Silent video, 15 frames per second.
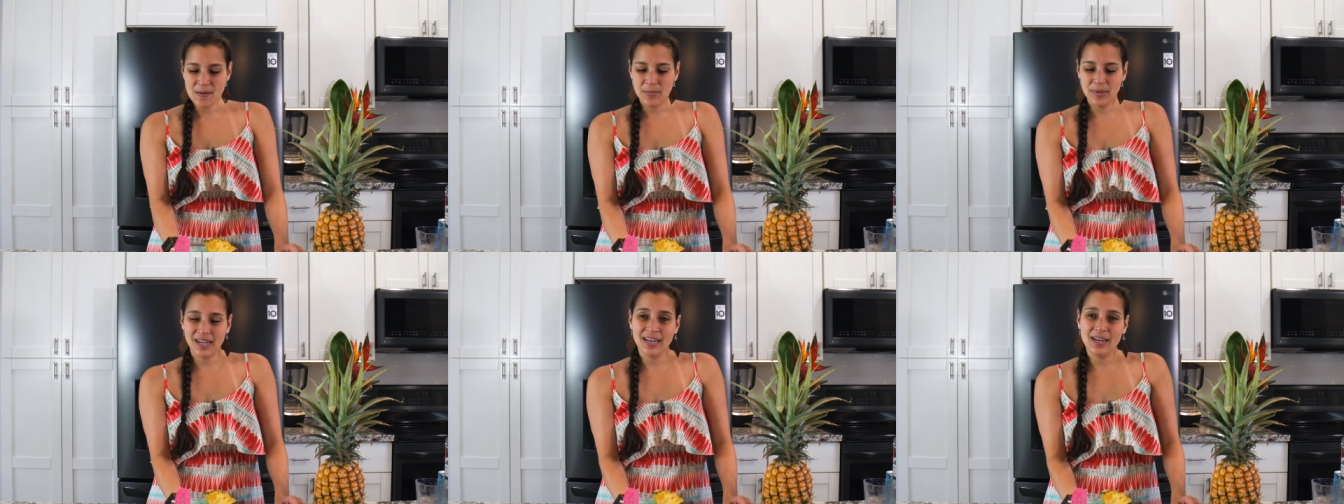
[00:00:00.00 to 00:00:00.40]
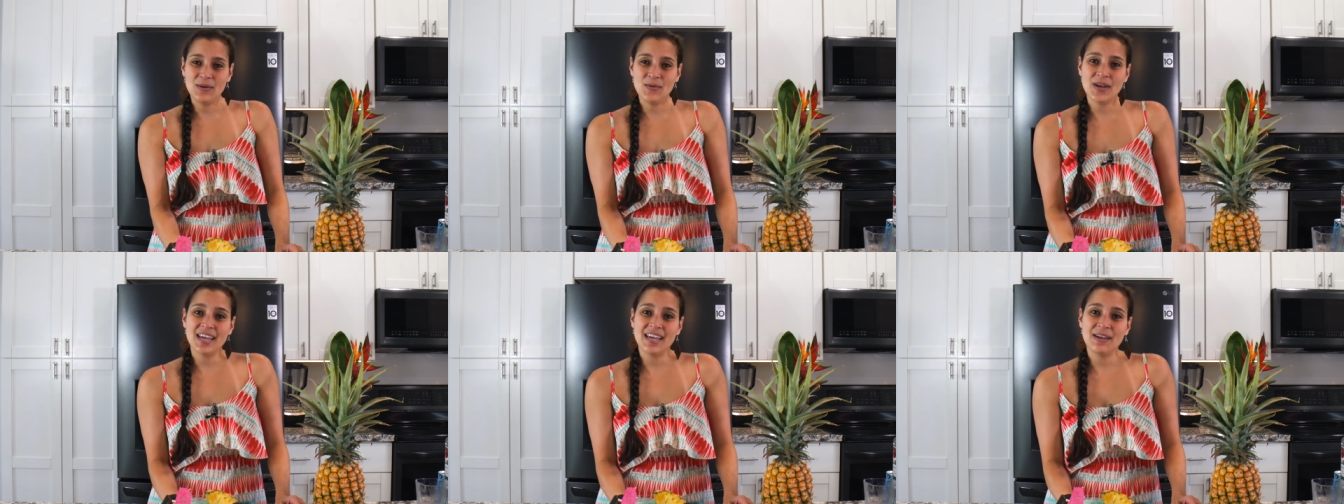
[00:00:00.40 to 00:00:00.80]
But
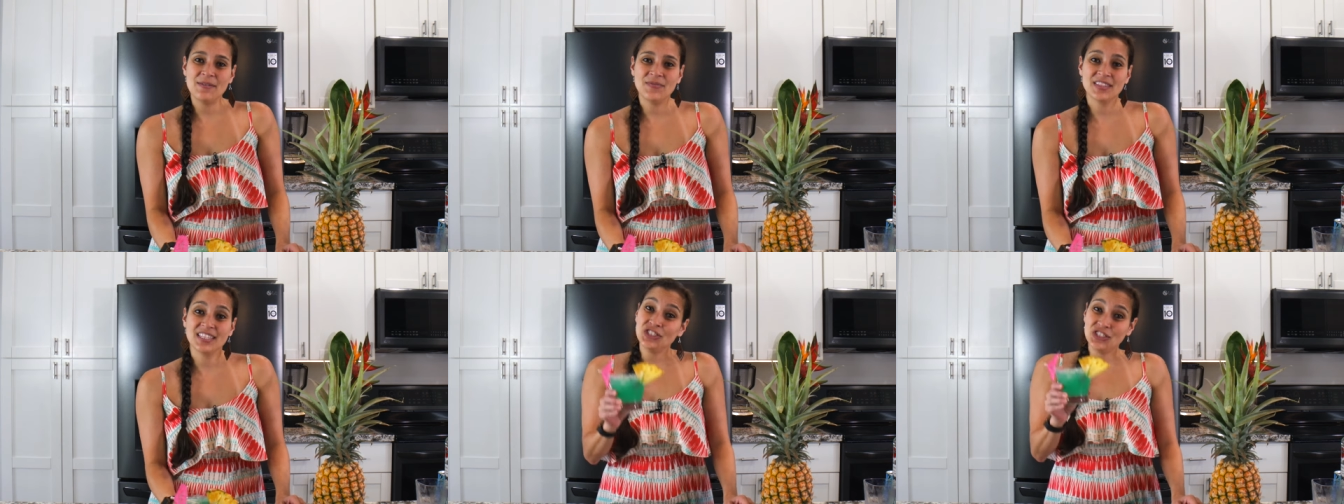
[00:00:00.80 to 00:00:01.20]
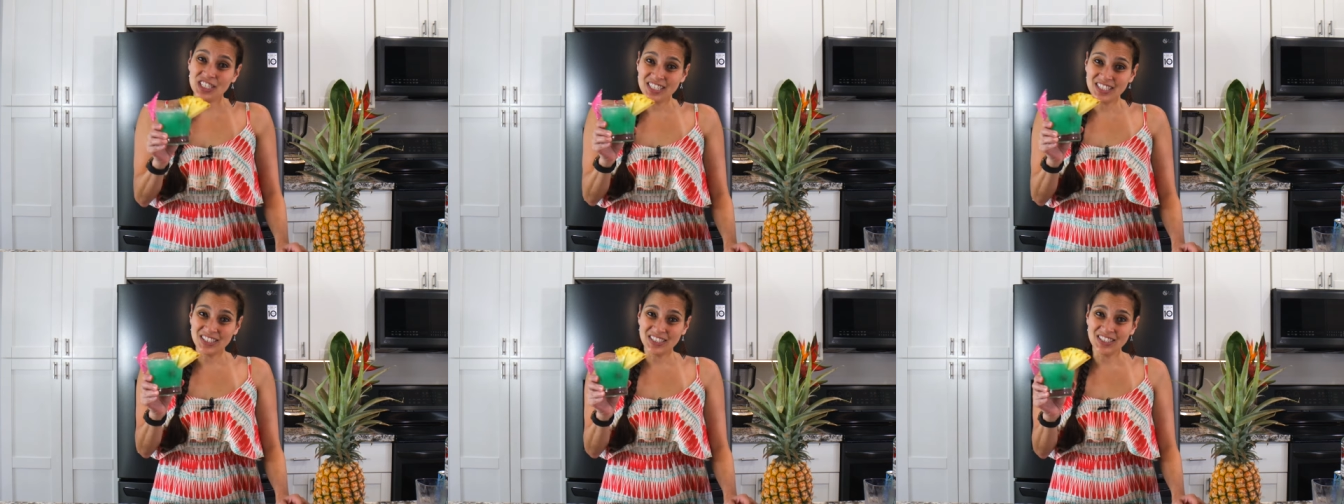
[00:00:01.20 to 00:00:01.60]
anyway,
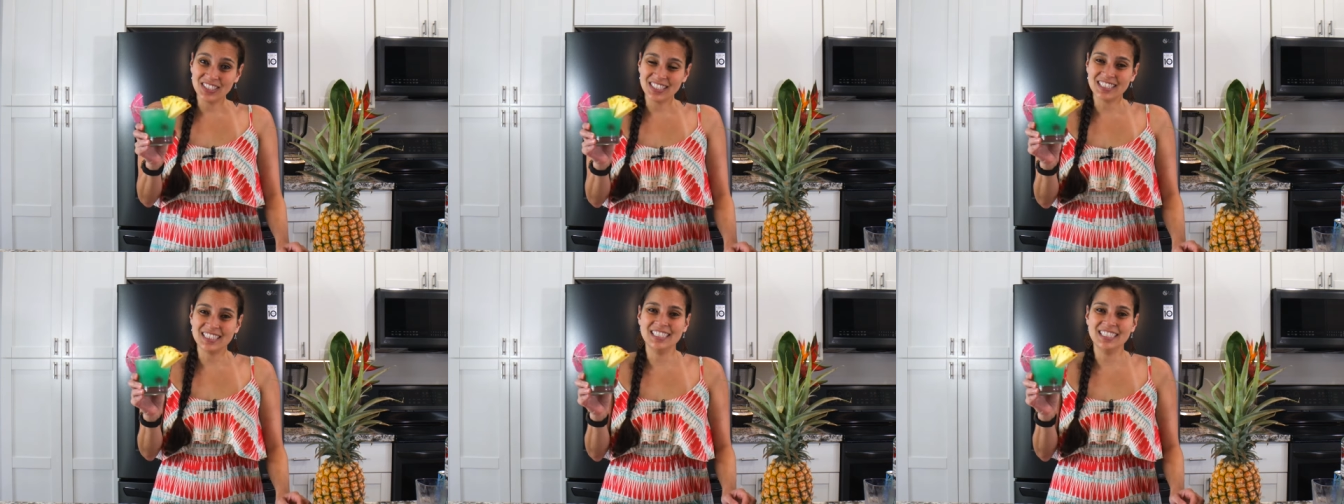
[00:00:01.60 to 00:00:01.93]
cheers.